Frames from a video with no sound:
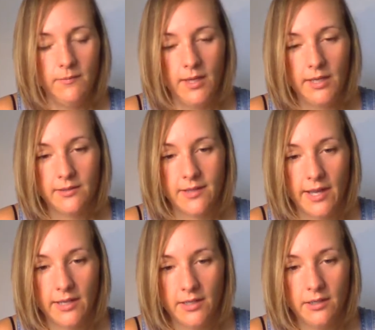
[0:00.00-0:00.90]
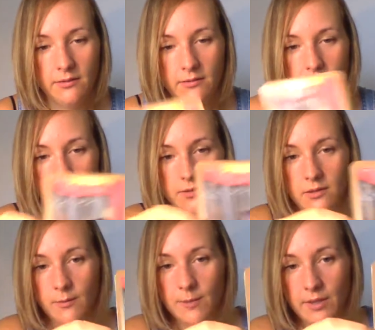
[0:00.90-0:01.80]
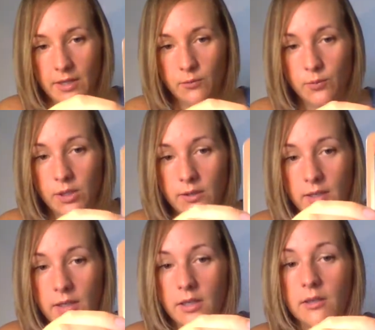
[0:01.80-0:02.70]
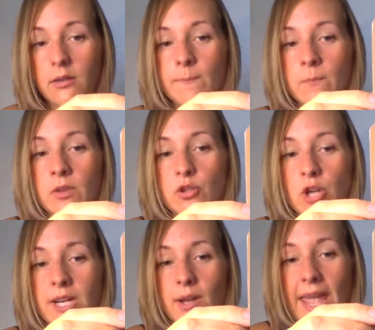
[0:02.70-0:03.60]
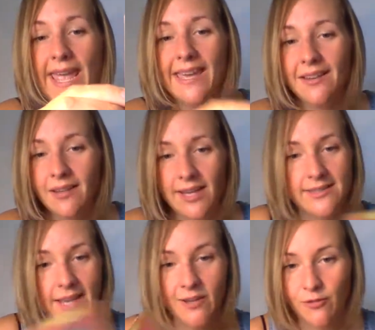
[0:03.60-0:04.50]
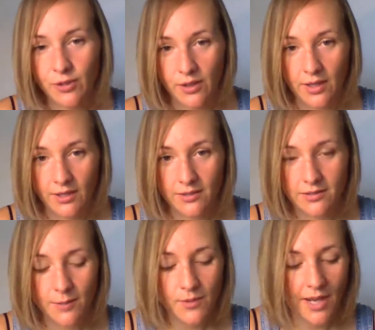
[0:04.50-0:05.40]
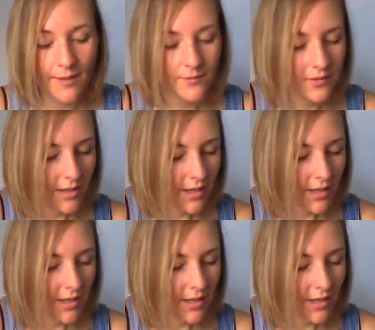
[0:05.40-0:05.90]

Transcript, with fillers: anxiety. It's because they're maybe like rethinking, they're trying to analyze everything. And sometimes